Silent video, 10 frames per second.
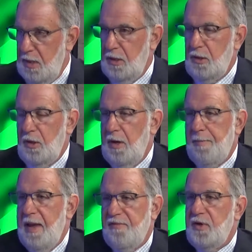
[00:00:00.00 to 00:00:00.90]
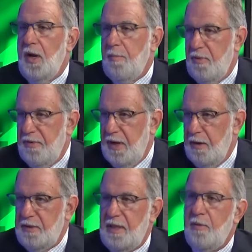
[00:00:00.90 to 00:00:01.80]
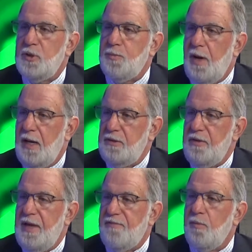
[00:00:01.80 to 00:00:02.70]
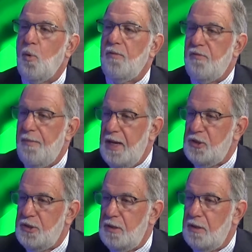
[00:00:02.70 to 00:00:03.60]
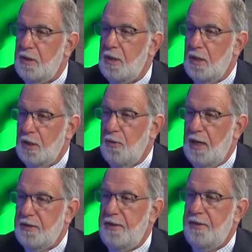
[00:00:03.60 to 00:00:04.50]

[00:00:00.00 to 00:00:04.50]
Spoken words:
you may have a number there, and then they respond to that for more information, correct? And